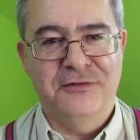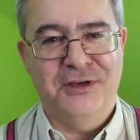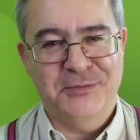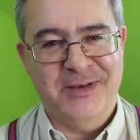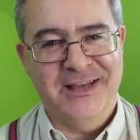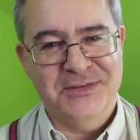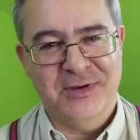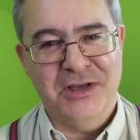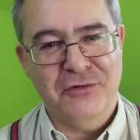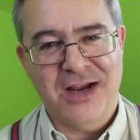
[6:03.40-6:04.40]
in the first place
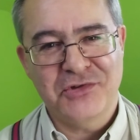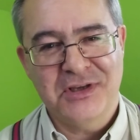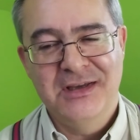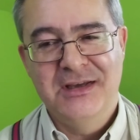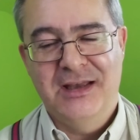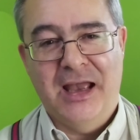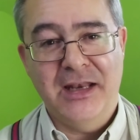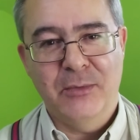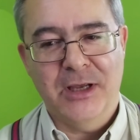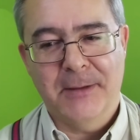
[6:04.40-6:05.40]
when it crashed.
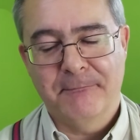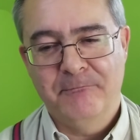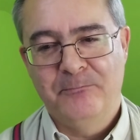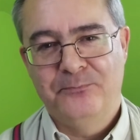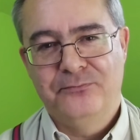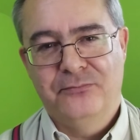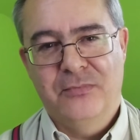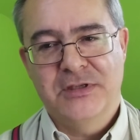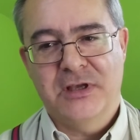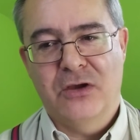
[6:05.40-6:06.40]
Anyway,
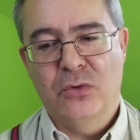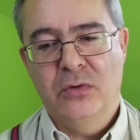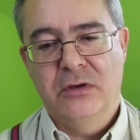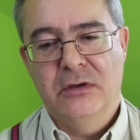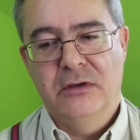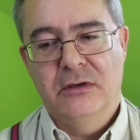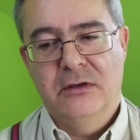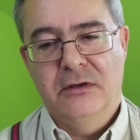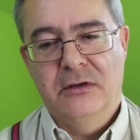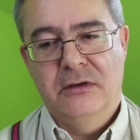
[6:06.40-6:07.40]
so
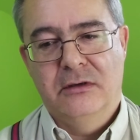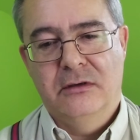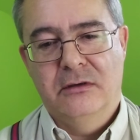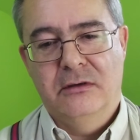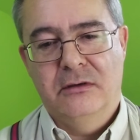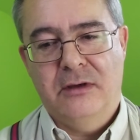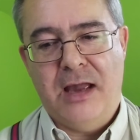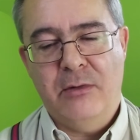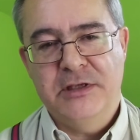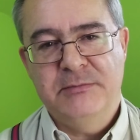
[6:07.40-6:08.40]

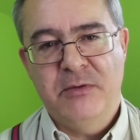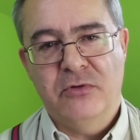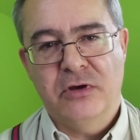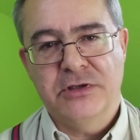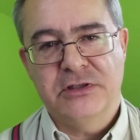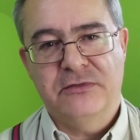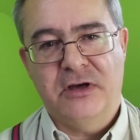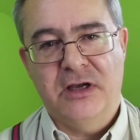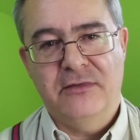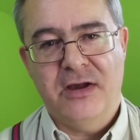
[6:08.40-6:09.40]
how are these people going to
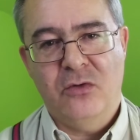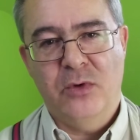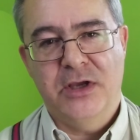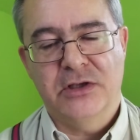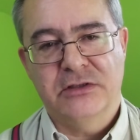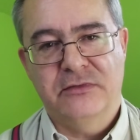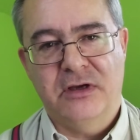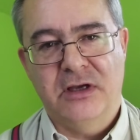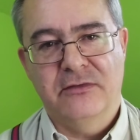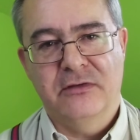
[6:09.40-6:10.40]
survive? How are we going to
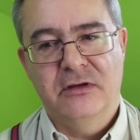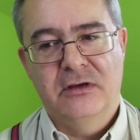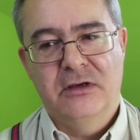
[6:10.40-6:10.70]
survive?